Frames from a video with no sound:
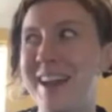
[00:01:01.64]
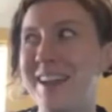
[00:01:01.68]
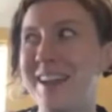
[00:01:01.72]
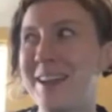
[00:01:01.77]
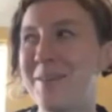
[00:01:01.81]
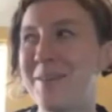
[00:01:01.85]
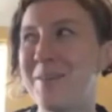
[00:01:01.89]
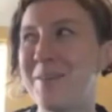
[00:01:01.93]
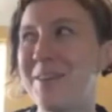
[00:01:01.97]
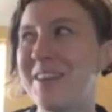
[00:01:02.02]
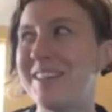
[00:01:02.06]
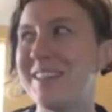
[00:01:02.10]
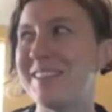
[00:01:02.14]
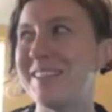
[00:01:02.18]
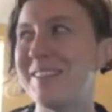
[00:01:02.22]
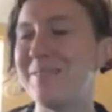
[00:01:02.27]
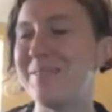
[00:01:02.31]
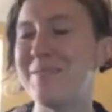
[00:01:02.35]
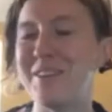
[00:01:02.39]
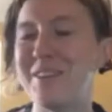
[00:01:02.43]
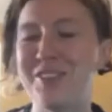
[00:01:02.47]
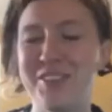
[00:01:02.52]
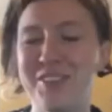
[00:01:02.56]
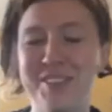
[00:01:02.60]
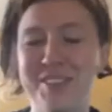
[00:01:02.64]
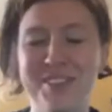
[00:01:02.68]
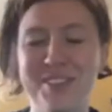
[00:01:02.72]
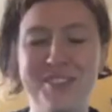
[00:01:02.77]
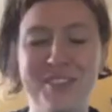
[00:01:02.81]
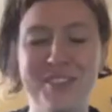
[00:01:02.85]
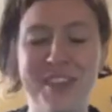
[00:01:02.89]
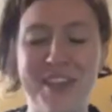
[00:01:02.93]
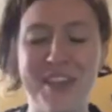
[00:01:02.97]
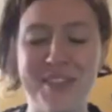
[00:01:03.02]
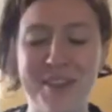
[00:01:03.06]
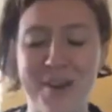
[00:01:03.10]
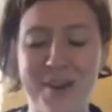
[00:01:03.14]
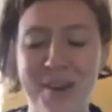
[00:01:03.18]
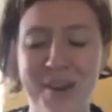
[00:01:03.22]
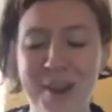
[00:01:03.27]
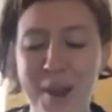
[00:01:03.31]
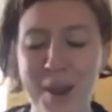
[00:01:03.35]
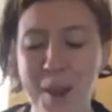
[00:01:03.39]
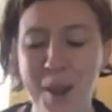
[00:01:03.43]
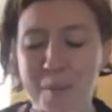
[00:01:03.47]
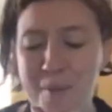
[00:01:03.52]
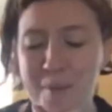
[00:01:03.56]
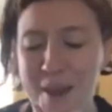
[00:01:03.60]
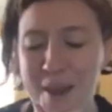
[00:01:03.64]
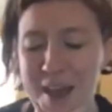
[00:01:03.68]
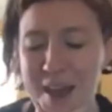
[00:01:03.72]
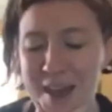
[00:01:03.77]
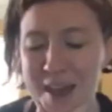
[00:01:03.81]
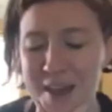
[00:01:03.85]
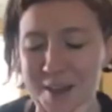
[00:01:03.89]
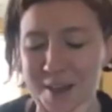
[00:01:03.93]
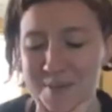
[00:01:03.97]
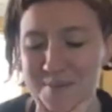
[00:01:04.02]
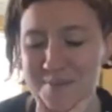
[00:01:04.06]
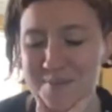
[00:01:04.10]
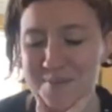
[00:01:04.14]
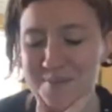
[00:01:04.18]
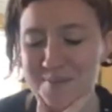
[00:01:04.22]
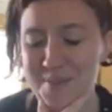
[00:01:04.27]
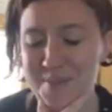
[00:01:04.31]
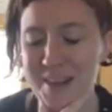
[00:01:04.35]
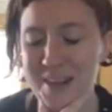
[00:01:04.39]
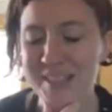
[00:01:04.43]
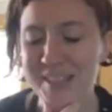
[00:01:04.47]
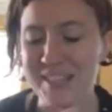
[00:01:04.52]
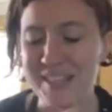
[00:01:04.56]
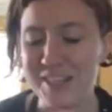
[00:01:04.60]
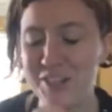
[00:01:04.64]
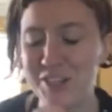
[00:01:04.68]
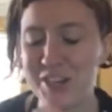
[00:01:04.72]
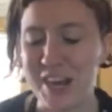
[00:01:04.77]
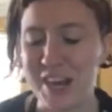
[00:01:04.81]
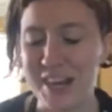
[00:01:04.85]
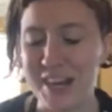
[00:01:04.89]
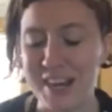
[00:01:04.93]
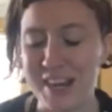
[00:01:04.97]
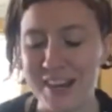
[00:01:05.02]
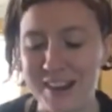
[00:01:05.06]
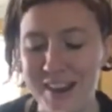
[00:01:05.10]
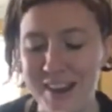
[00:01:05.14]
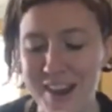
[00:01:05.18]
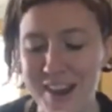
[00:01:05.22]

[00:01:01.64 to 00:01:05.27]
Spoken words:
hear what it is, but she'll get there. But it's in training.